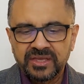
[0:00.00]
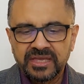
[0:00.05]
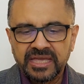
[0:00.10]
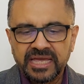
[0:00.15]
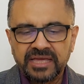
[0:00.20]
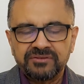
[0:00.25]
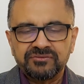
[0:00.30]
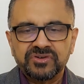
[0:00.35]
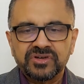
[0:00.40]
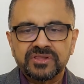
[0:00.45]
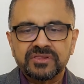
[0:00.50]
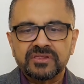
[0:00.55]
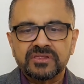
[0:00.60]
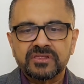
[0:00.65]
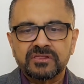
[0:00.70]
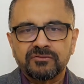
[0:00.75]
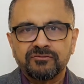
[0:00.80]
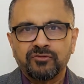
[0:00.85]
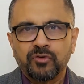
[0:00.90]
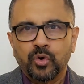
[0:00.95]
and
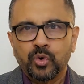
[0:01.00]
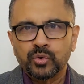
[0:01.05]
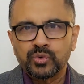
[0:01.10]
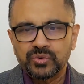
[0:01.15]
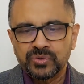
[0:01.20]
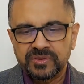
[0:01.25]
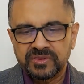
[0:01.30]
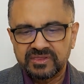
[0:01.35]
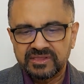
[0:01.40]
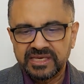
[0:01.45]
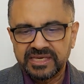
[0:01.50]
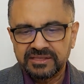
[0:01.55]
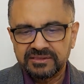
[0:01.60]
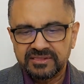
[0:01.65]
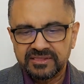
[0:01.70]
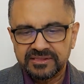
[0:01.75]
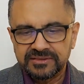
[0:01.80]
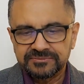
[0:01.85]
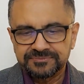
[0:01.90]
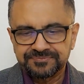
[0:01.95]
verses 4 to
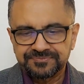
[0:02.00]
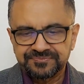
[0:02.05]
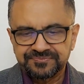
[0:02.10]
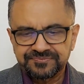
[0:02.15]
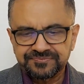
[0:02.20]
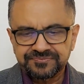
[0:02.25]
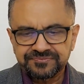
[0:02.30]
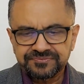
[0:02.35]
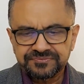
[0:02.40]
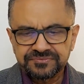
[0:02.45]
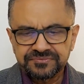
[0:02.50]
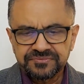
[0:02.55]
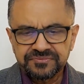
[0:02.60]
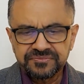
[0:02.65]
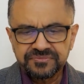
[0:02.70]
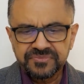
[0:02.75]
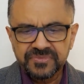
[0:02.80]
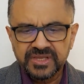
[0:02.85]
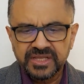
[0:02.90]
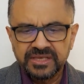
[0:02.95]
6,
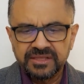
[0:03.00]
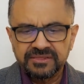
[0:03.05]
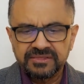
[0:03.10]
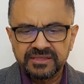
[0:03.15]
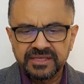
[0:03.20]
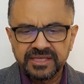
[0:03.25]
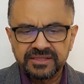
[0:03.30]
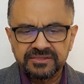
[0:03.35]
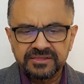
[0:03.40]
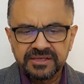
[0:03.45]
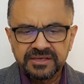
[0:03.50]
it says,